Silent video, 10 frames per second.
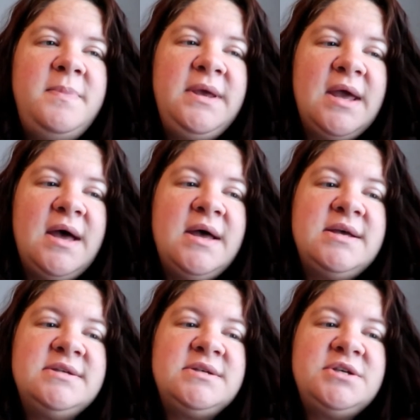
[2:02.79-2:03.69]

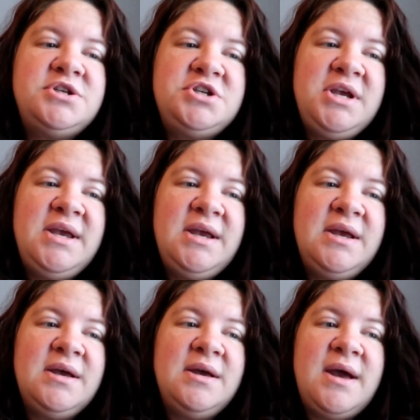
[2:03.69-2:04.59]
because
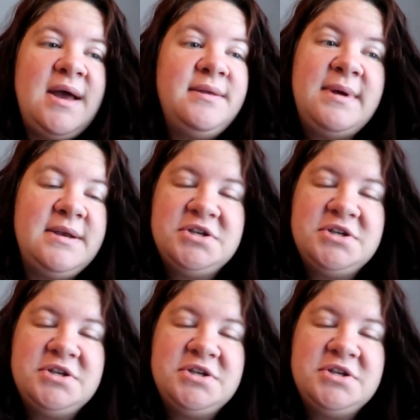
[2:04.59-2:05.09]
I